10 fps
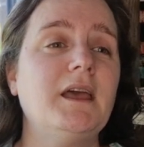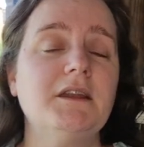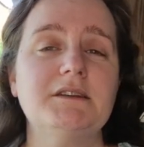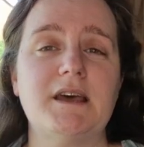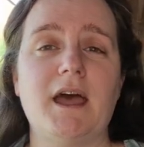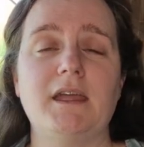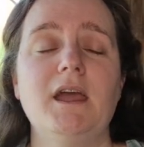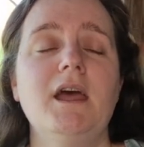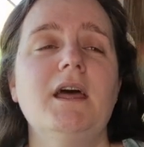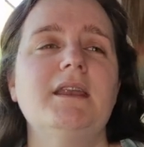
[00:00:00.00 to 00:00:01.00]
in a day.
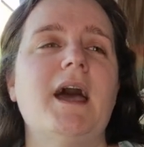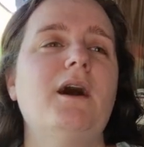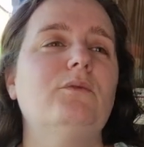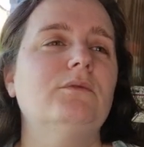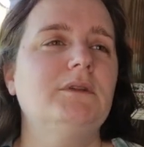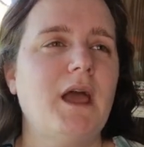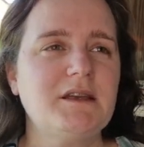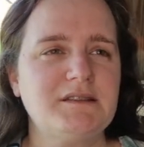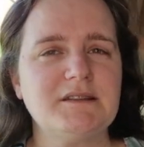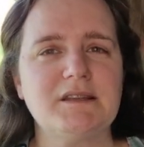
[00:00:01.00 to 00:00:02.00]
Now,
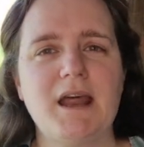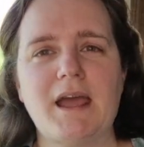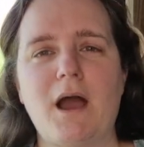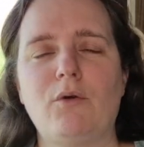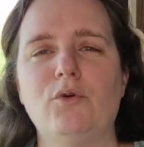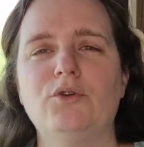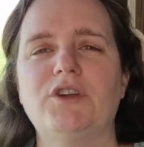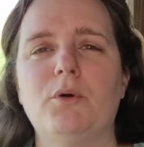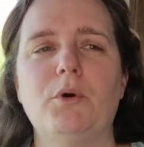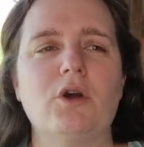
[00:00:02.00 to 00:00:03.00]
yes, it's an eight hour
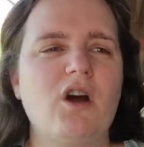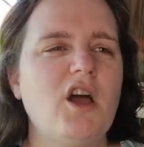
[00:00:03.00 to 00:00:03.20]
audiobook.